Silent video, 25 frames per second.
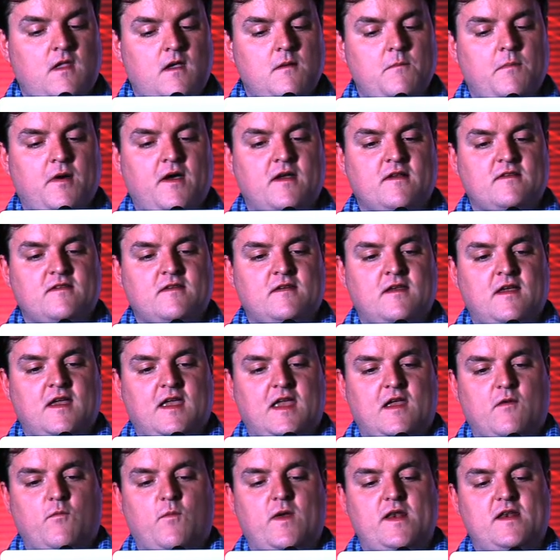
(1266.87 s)
But
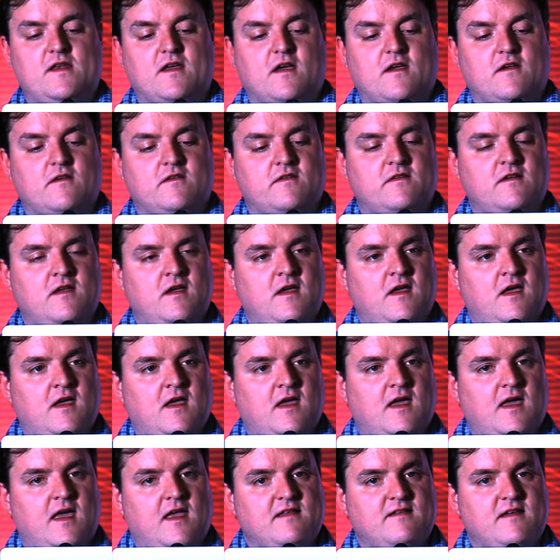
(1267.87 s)
in Windows,
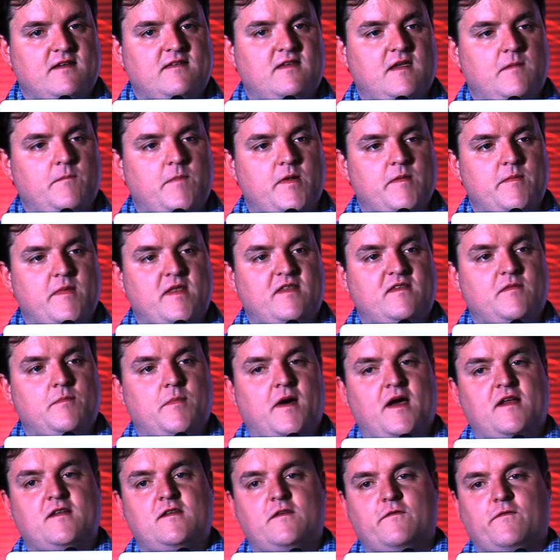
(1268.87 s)
it's actually implemented
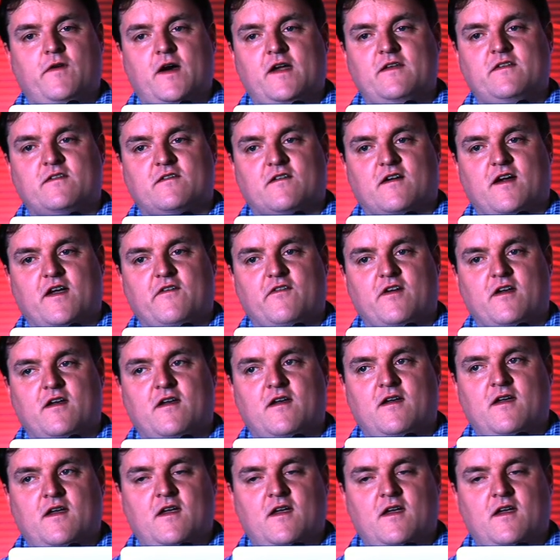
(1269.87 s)
by a device driver.